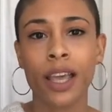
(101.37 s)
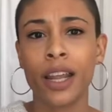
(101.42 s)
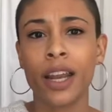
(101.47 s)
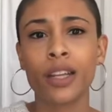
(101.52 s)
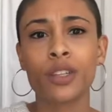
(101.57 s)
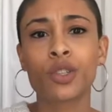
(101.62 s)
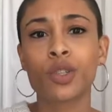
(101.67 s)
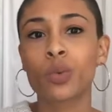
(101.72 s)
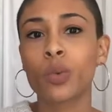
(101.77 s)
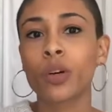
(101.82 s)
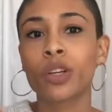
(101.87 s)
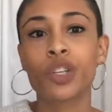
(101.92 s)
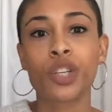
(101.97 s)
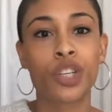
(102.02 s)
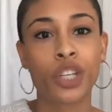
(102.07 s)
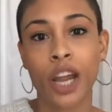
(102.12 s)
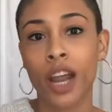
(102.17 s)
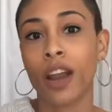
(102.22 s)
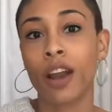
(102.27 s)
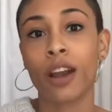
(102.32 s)
and I just want to
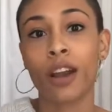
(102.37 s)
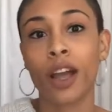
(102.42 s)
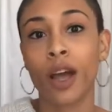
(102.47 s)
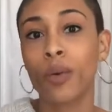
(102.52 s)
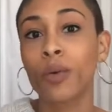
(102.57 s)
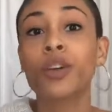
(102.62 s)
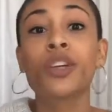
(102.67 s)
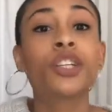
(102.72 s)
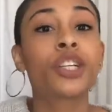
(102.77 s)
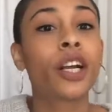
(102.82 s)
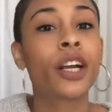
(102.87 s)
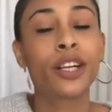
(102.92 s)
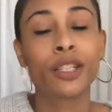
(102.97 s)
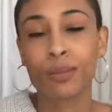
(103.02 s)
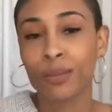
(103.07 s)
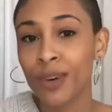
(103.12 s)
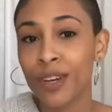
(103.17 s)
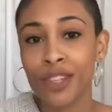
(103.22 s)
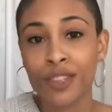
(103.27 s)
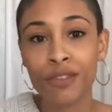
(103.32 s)
share. I want to share
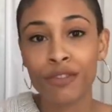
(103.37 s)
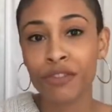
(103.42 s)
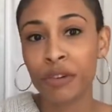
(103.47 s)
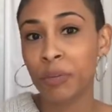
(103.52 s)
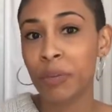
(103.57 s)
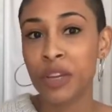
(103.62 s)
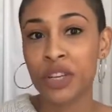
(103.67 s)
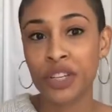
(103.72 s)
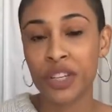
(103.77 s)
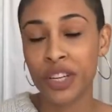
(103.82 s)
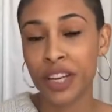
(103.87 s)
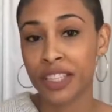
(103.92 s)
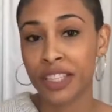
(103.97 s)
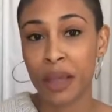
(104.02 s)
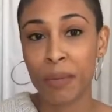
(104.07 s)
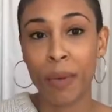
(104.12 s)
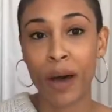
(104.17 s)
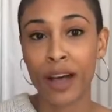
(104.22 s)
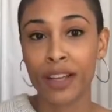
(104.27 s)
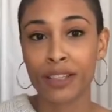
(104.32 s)
as much information as
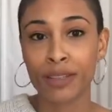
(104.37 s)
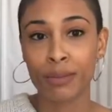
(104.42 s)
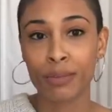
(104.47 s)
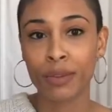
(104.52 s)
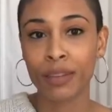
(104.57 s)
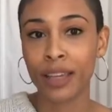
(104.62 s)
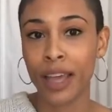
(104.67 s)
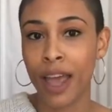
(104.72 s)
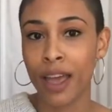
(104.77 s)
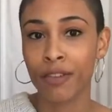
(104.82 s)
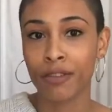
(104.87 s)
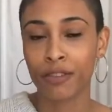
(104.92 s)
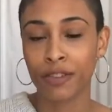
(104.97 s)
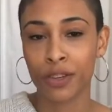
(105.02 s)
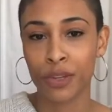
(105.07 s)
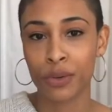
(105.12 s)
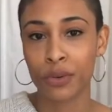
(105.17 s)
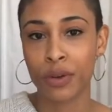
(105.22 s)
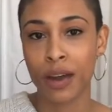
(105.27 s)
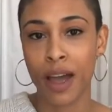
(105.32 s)
I possibly can
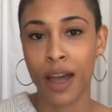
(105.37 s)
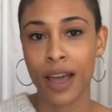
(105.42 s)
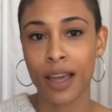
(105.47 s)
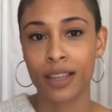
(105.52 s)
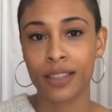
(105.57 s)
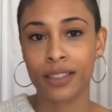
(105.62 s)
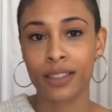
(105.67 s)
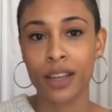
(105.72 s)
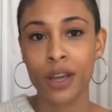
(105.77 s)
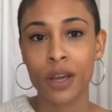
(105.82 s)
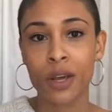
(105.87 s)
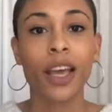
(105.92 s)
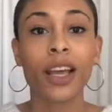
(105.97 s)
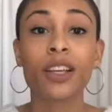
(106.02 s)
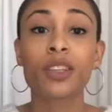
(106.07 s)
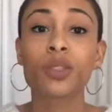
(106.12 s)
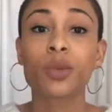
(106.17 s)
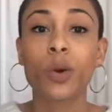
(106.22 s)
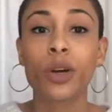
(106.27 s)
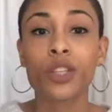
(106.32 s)
for you guys.
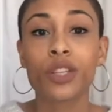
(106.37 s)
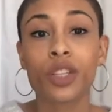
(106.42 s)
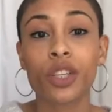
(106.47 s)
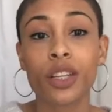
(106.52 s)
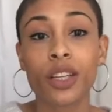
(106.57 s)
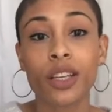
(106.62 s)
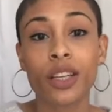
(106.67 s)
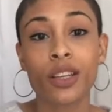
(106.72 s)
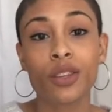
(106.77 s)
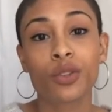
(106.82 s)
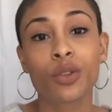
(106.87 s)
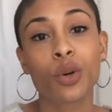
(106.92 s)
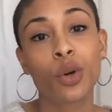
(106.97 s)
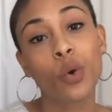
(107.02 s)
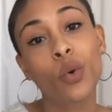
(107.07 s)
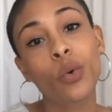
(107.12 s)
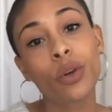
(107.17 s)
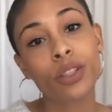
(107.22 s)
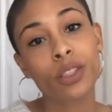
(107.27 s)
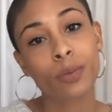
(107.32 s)
Next question is,
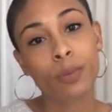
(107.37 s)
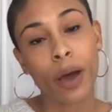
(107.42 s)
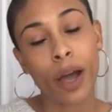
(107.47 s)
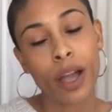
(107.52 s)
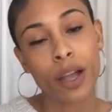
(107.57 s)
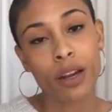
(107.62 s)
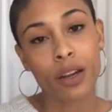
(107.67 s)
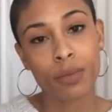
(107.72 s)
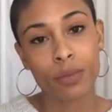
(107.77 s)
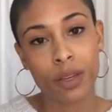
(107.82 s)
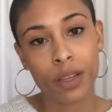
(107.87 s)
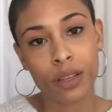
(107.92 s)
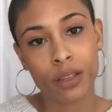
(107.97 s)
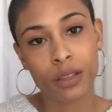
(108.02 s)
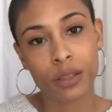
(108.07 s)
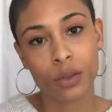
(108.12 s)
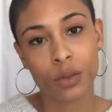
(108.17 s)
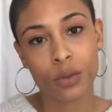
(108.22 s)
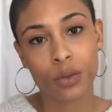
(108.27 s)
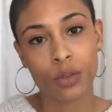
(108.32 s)
who inspired me
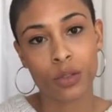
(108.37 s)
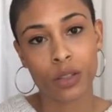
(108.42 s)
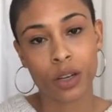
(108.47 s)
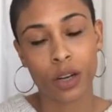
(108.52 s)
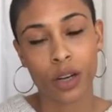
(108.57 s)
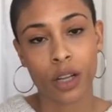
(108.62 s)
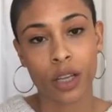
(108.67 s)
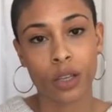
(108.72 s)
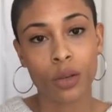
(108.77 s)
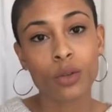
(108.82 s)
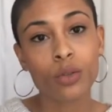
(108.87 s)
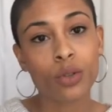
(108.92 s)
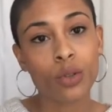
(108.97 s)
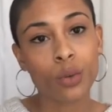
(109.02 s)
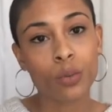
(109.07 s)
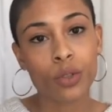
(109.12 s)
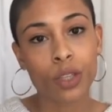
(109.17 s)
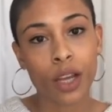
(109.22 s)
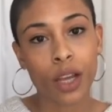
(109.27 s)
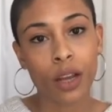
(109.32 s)
to start a
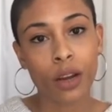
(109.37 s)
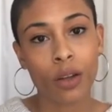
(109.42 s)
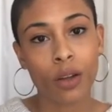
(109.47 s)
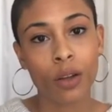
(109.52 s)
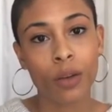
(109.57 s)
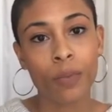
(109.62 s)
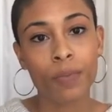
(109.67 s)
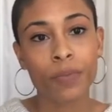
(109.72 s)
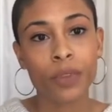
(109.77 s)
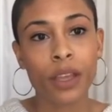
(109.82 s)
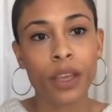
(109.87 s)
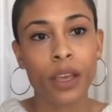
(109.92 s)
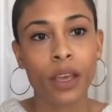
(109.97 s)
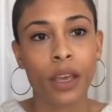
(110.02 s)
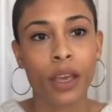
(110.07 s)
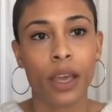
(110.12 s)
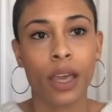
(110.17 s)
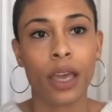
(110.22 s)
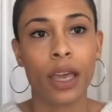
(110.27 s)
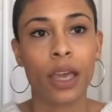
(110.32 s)
YouTube channel?
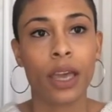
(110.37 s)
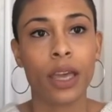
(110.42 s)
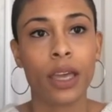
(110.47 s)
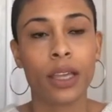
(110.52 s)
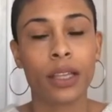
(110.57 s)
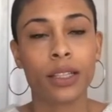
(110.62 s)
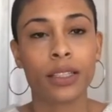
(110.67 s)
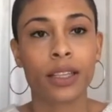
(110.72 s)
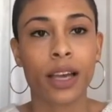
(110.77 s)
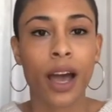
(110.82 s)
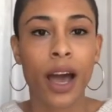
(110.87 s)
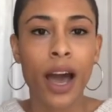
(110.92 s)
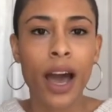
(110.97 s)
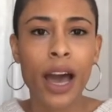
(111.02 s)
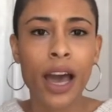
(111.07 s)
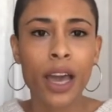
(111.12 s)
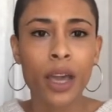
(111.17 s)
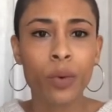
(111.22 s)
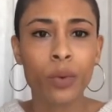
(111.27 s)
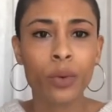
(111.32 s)
And
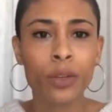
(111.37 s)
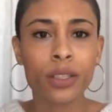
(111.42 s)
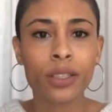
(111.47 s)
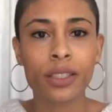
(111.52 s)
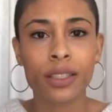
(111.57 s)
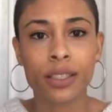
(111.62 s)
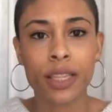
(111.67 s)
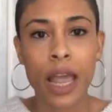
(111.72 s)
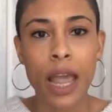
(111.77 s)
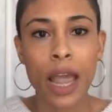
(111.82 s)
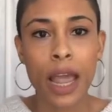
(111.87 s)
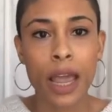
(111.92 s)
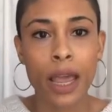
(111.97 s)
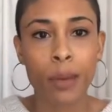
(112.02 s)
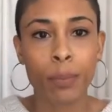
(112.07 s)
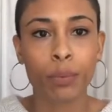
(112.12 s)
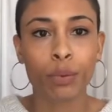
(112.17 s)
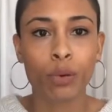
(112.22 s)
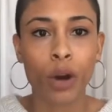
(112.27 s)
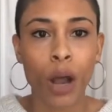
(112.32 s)
I would
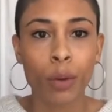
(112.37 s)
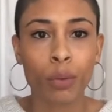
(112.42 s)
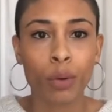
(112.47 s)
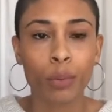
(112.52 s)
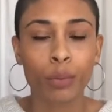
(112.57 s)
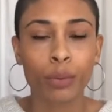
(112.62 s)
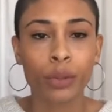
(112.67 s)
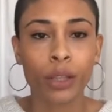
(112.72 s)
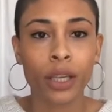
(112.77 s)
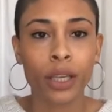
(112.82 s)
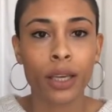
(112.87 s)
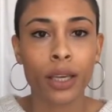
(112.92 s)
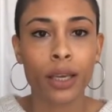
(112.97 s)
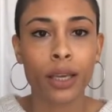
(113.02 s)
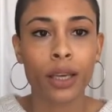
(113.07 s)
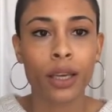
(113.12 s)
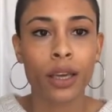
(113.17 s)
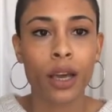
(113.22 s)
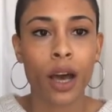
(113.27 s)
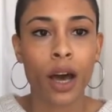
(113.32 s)
say
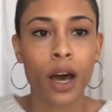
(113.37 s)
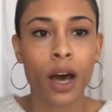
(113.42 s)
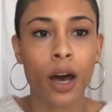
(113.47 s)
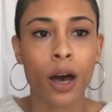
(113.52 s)
probably